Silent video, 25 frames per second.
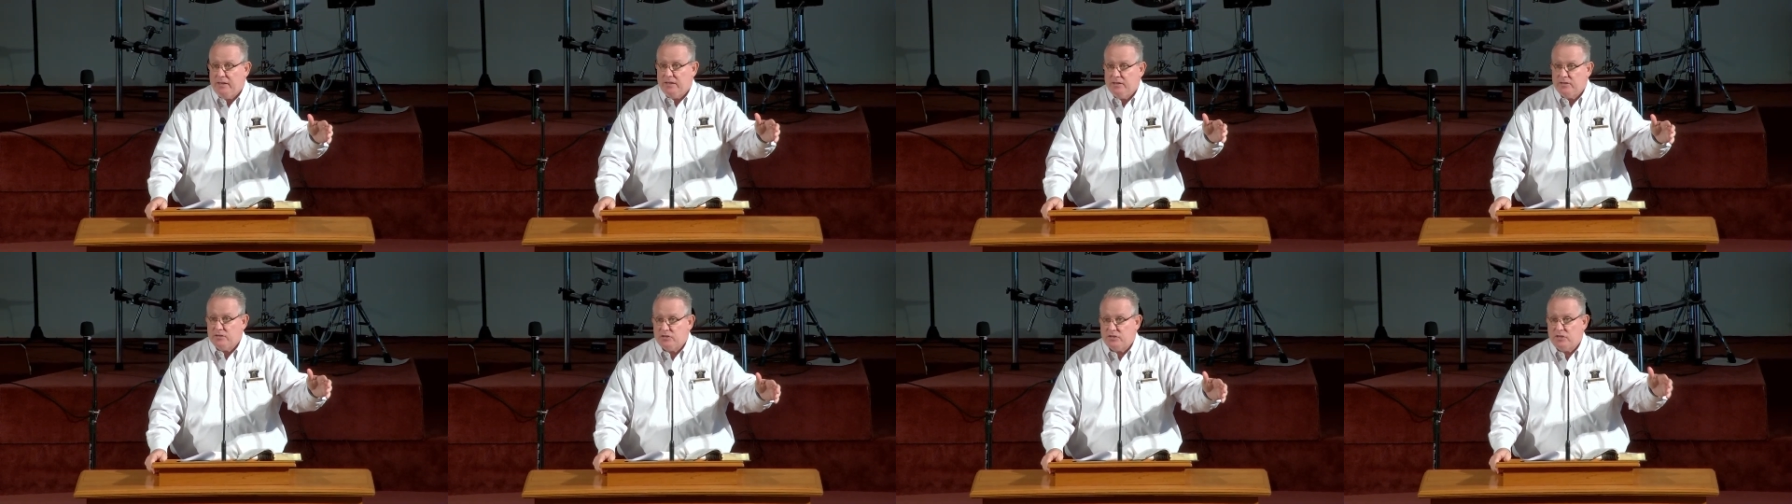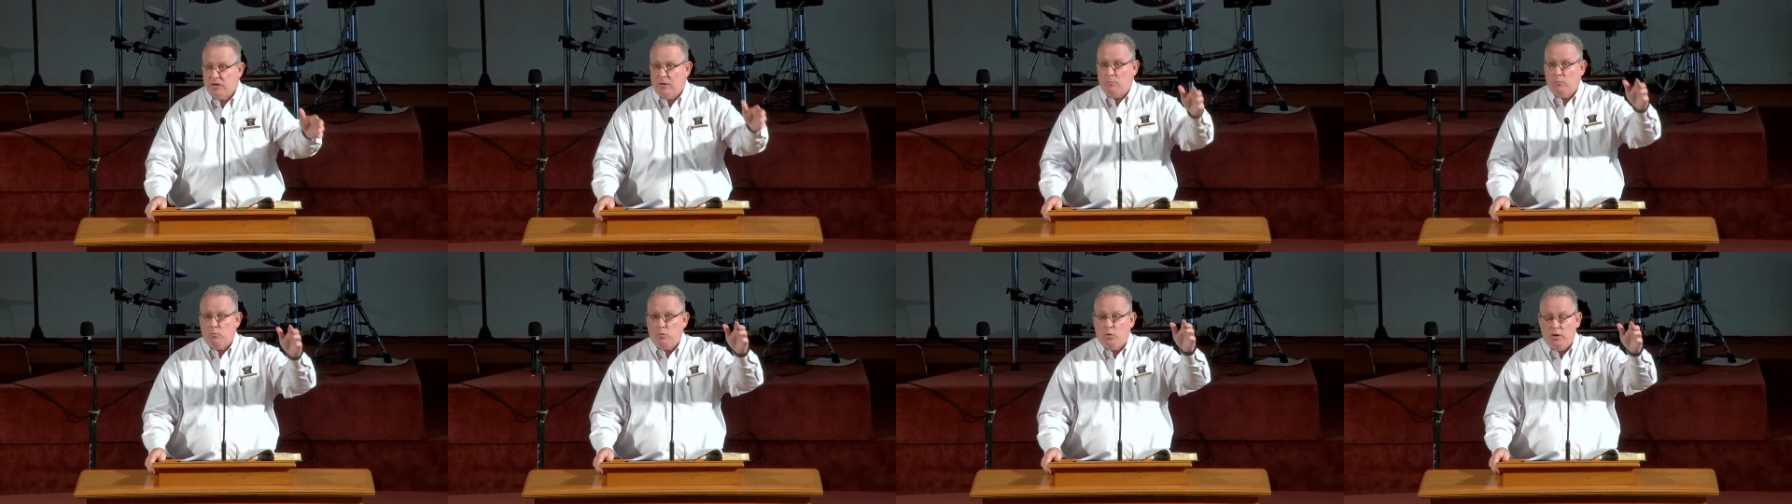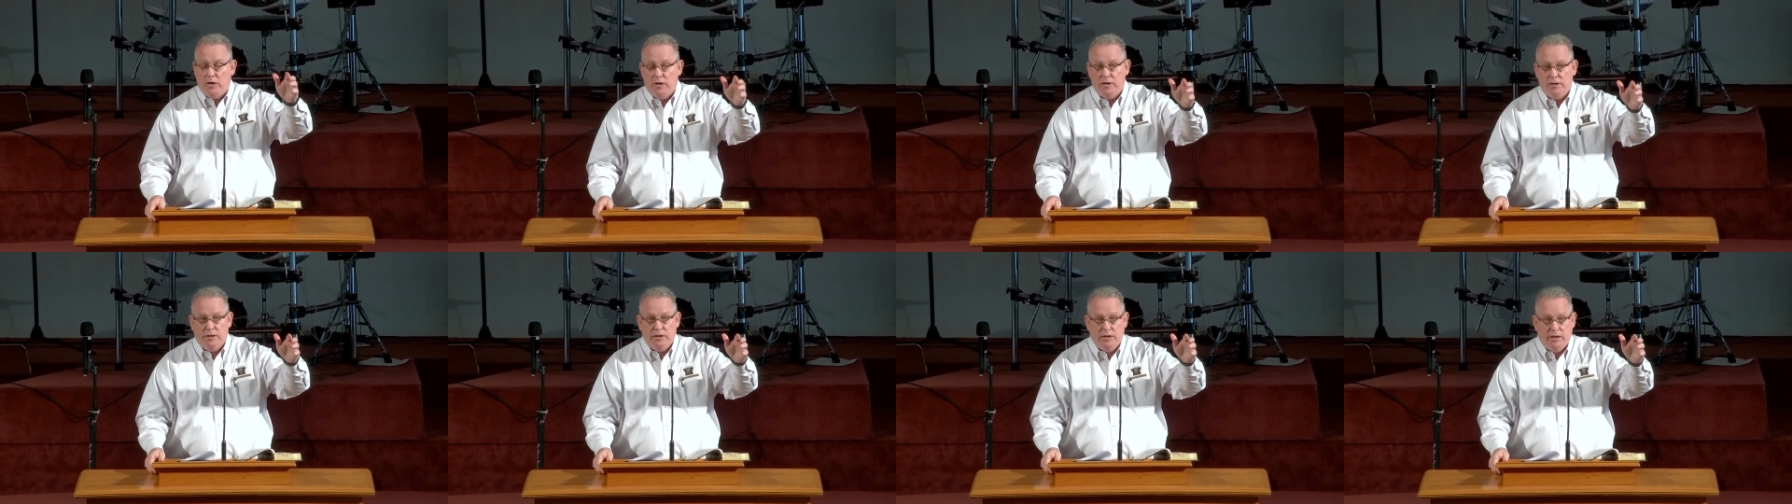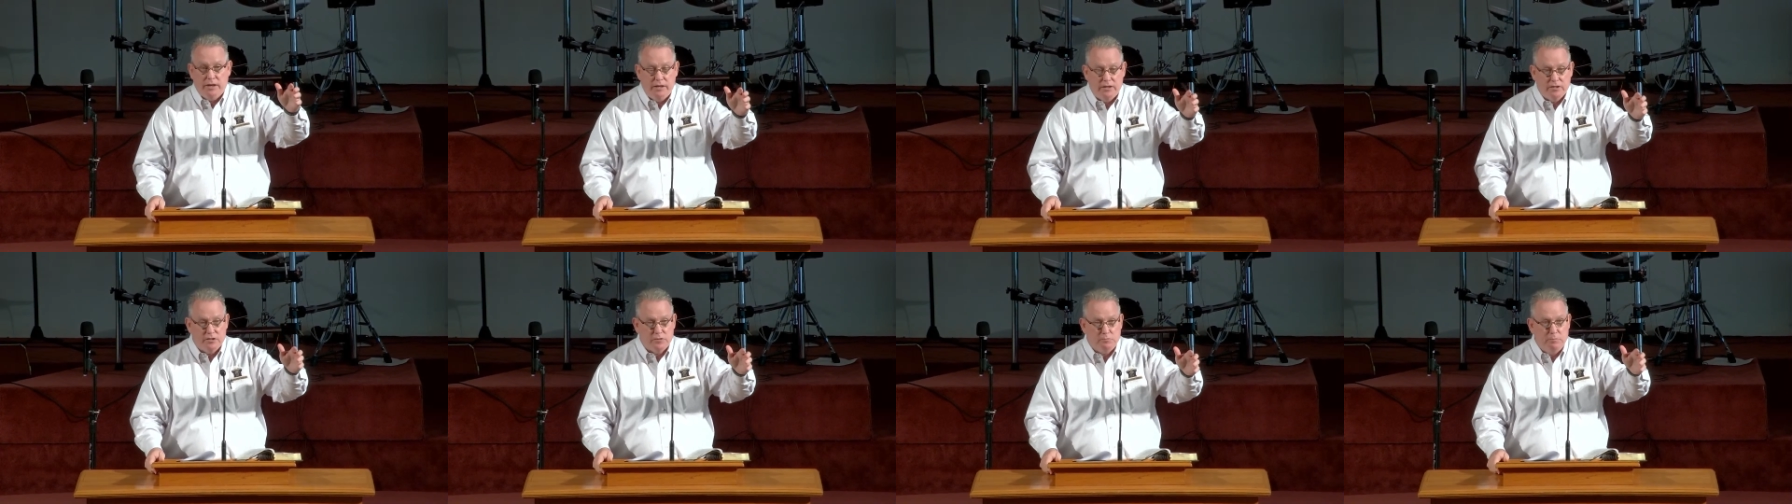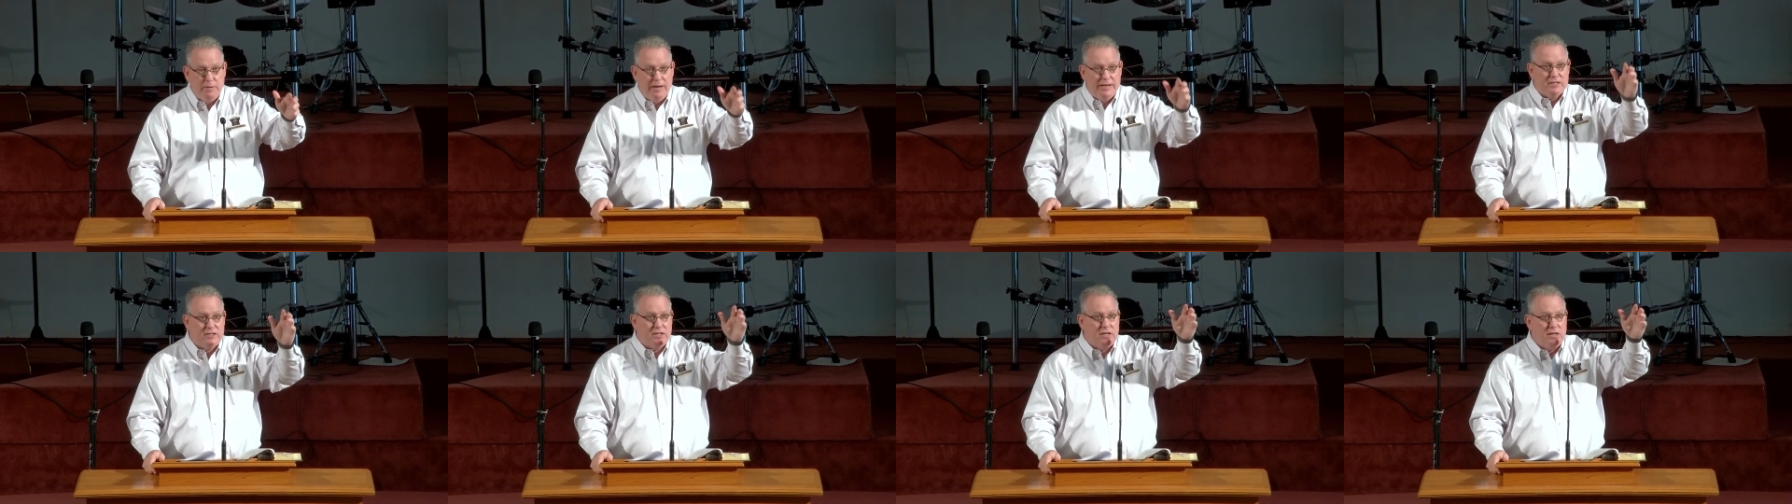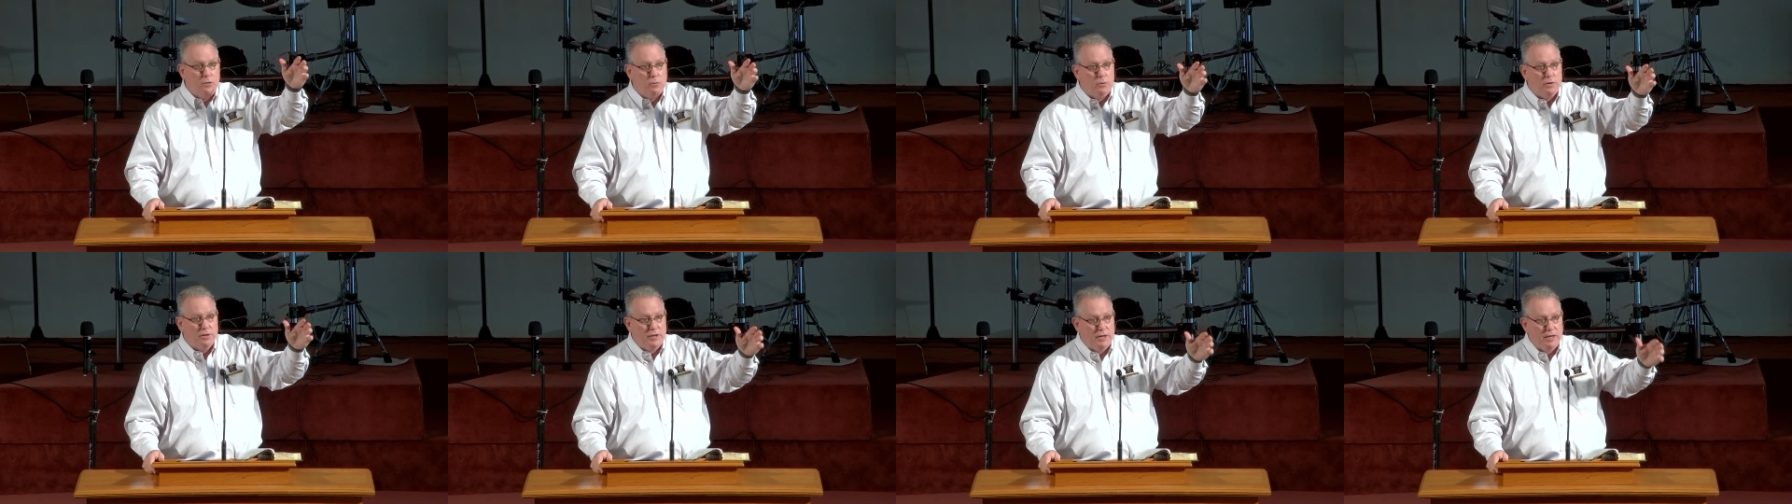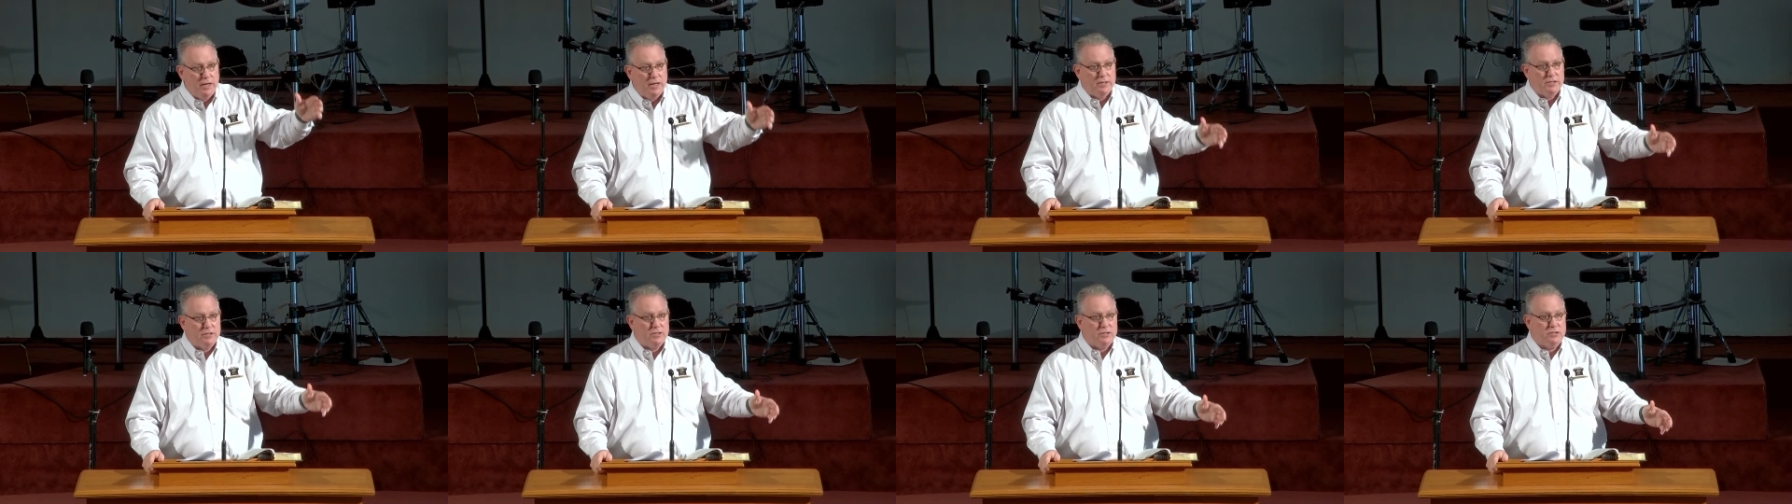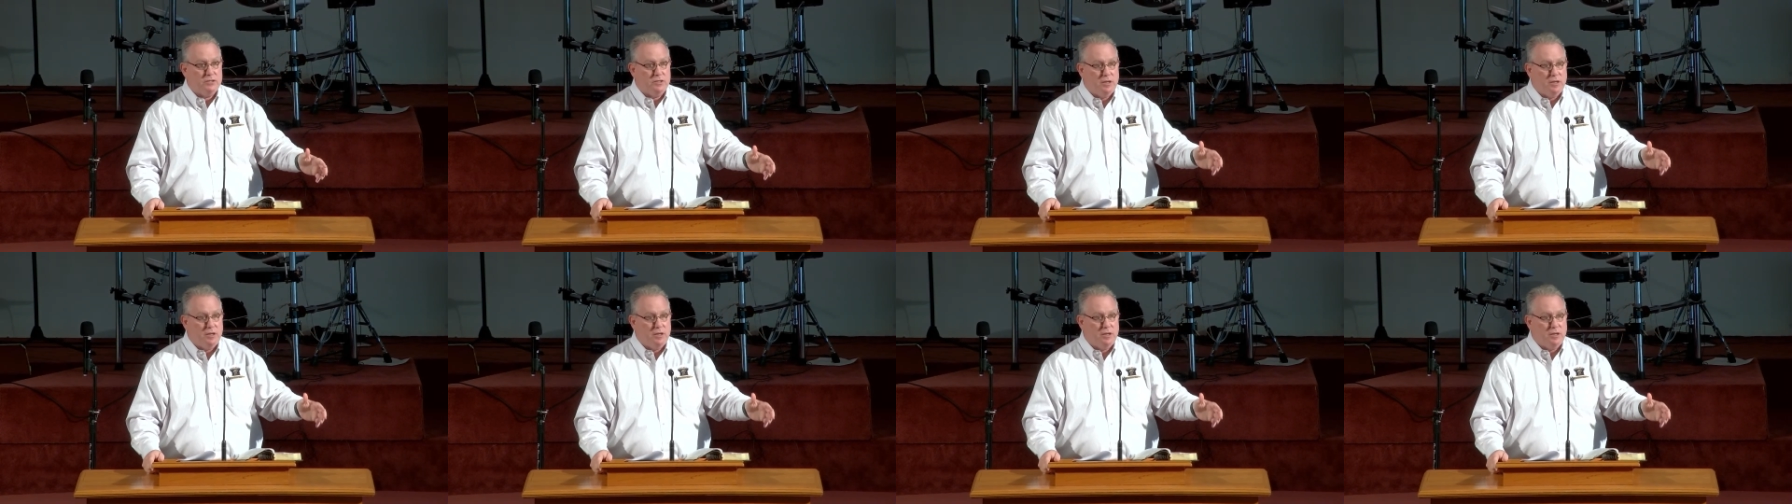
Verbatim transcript: someone is messing with us,